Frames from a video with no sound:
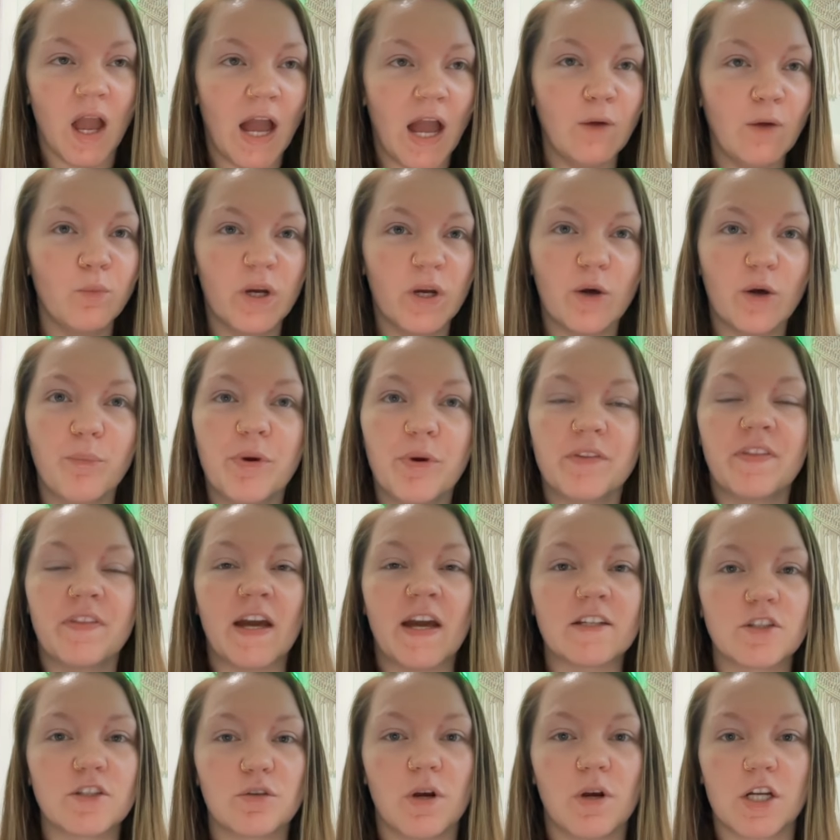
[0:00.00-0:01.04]
will put
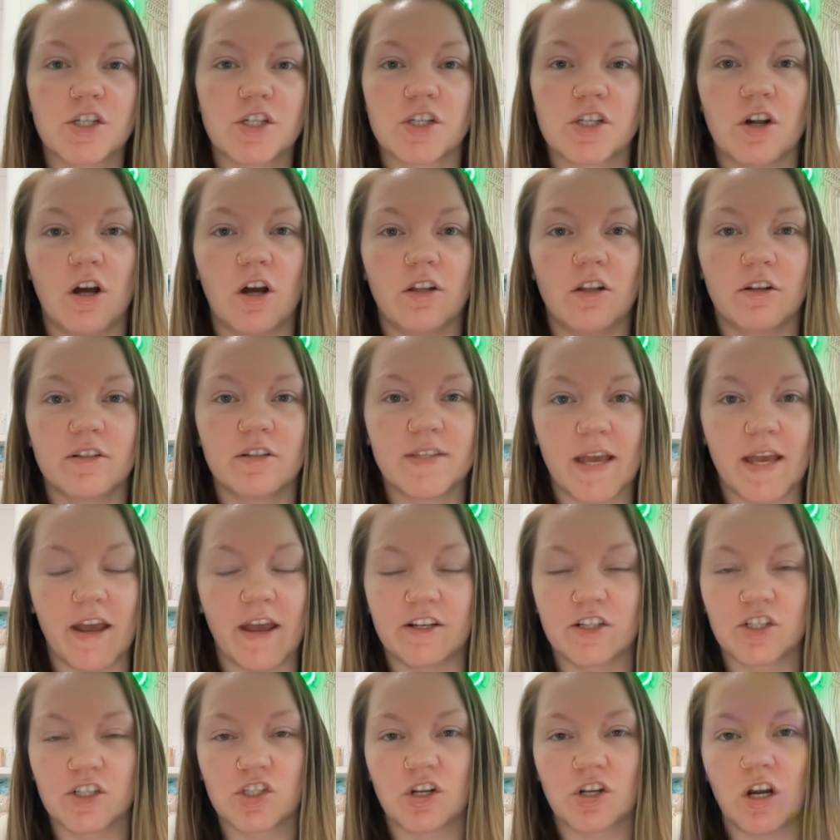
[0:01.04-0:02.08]
that $200
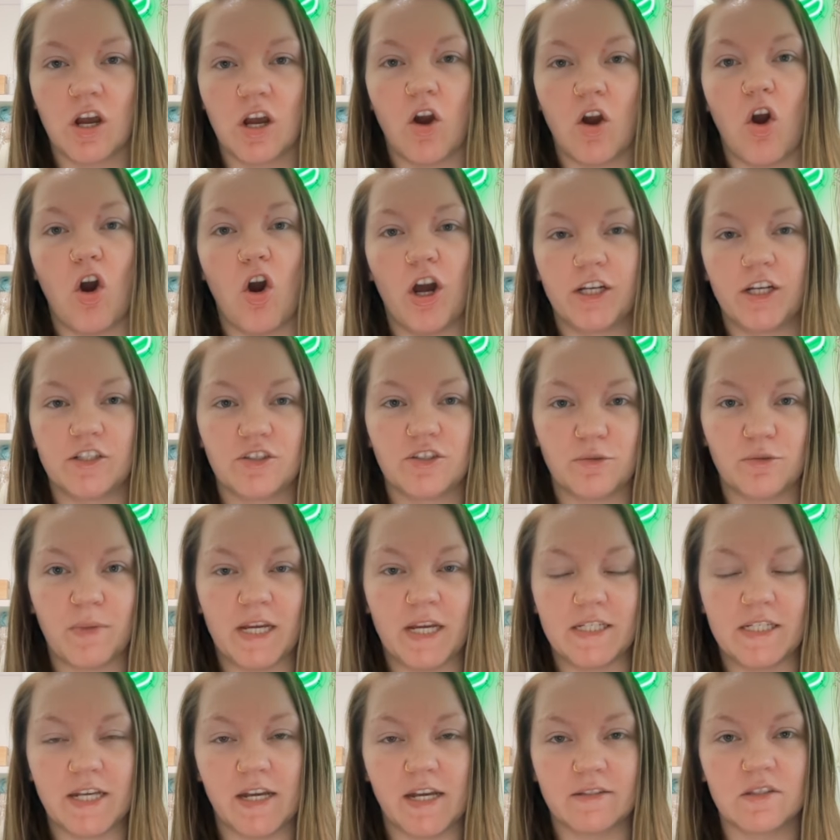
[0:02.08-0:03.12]
extra onto my
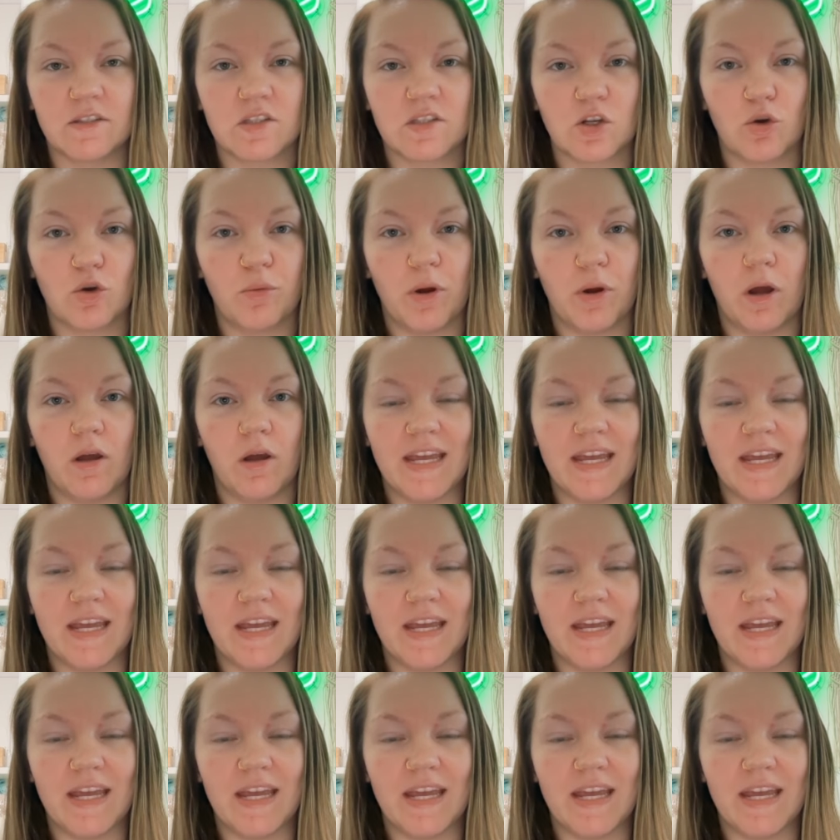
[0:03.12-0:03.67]
debt snowball